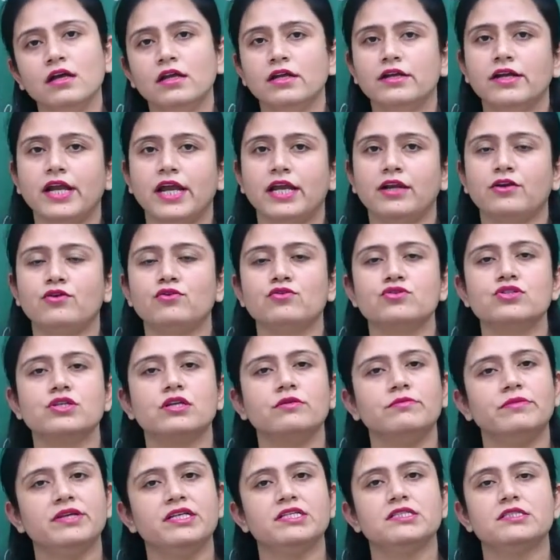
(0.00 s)

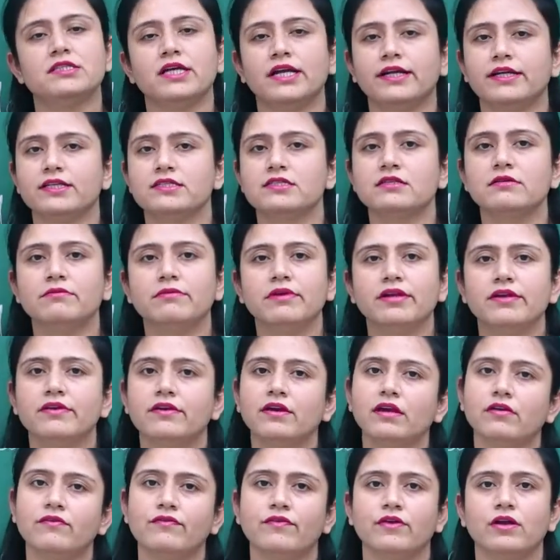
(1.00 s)
nitrogen, means that is the
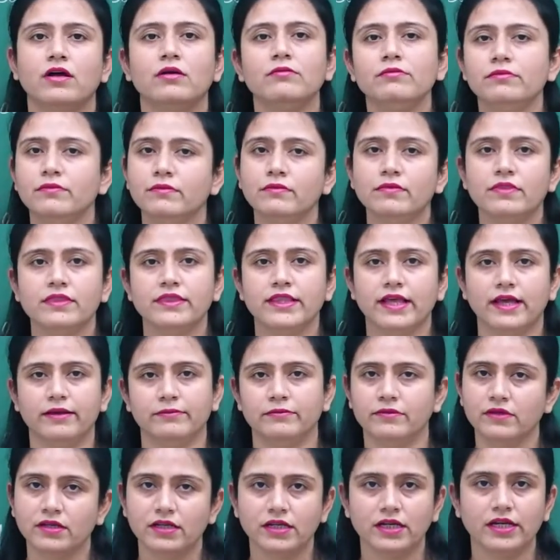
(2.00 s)
mineral from
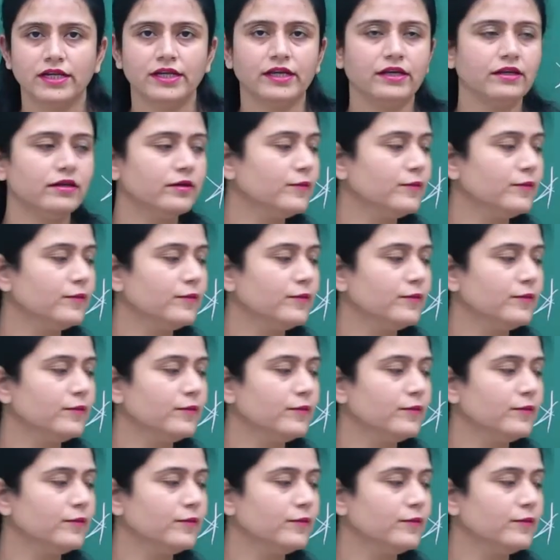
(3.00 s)
them. Clear?